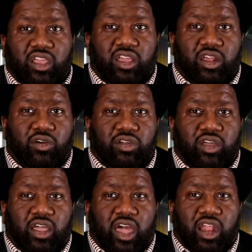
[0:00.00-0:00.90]
You know,
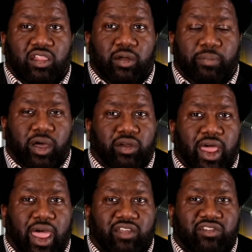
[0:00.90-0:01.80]
got a little belt
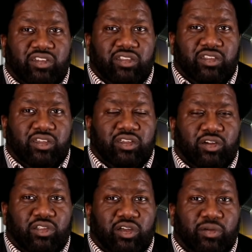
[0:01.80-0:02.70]
action, you
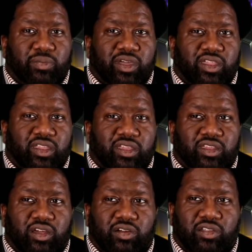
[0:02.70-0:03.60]
know, a little bit.
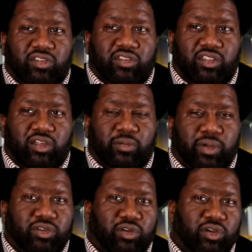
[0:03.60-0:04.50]
You know, like I said, a little
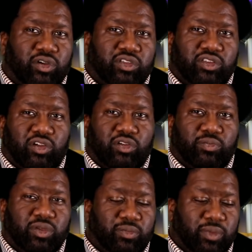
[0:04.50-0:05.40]
belt didn't hurt
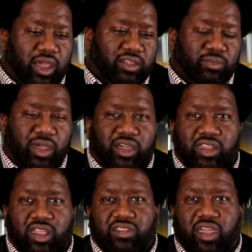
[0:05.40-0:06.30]
me back
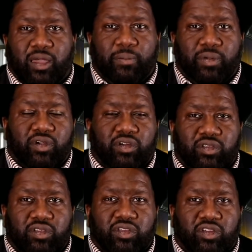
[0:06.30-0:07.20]
in that time
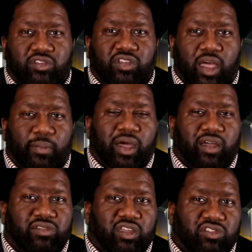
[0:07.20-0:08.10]
period. You know, just got
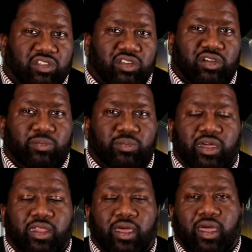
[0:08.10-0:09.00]
my attention a little
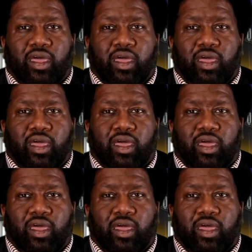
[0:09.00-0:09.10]
bit.